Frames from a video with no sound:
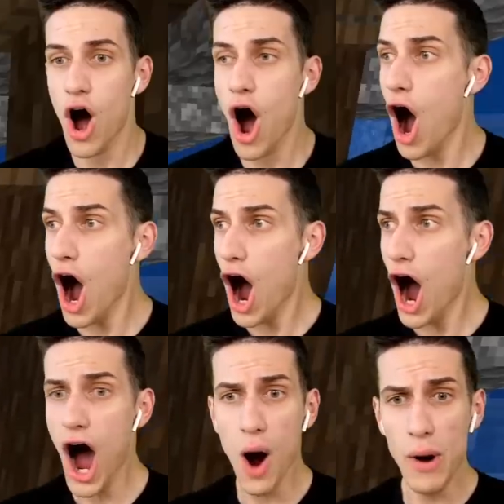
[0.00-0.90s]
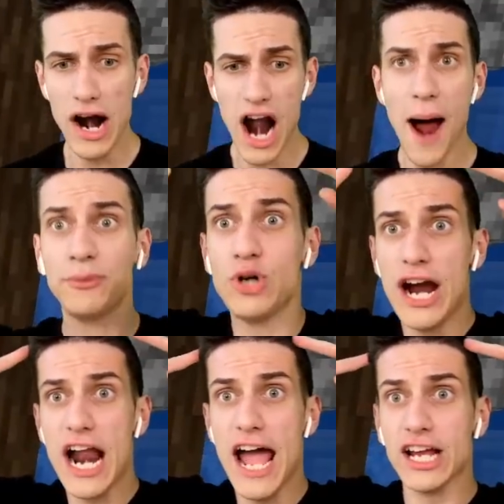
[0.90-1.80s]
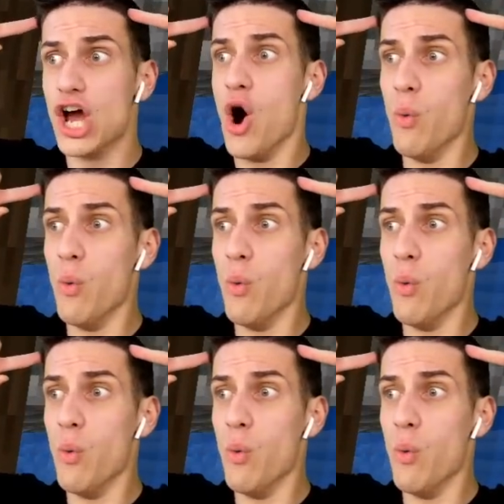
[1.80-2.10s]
Oh, we're upgrading!